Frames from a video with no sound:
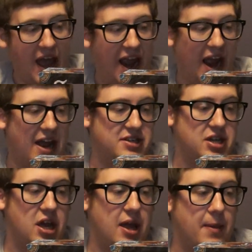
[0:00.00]

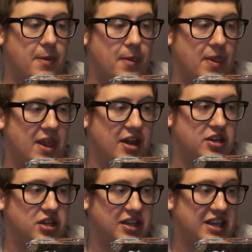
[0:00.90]
And
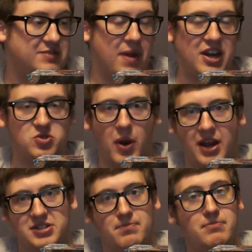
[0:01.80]
he's made his
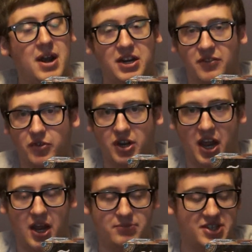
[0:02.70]
way into many different
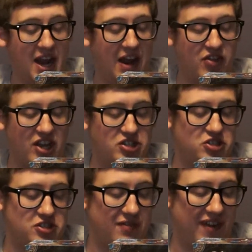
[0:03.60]
games, and I think
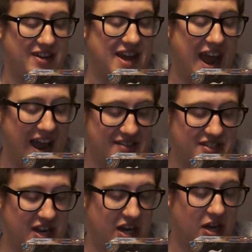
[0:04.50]
it's just a
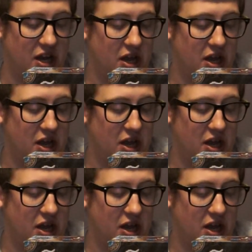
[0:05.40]
fantastic